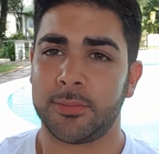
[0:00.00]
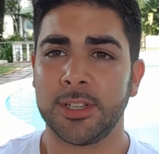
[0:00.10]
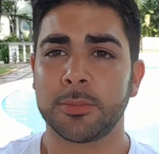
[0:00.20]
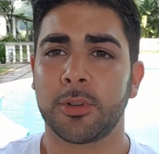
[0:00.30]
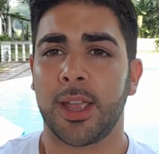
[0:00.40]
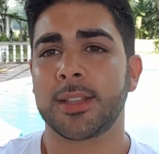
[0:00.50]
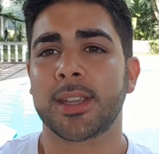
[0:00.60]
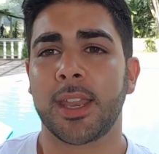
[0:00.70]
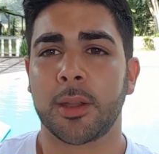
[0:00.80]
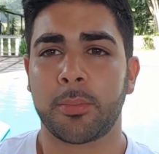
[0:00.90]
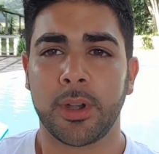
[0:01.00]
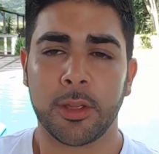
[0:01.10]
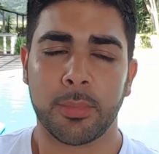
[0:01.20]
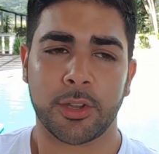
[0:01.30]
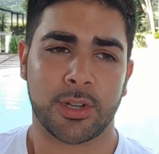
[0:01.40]
Facebook ads getting
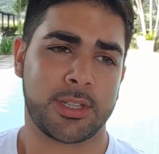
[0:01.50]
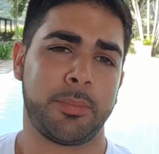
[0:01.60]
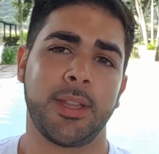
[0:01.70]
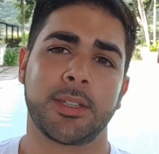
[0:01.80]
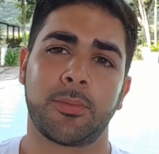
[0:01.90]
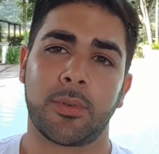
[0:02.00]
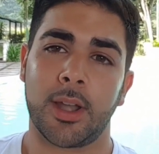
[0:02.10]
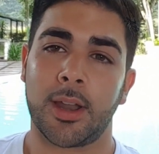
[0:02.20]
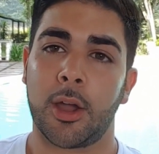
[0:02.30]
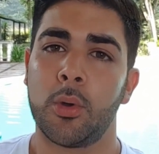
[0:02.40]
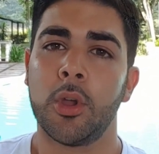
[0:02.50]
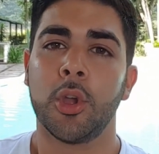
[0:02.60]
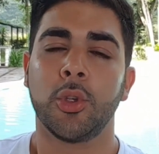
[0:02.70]
pretty much expensive right now,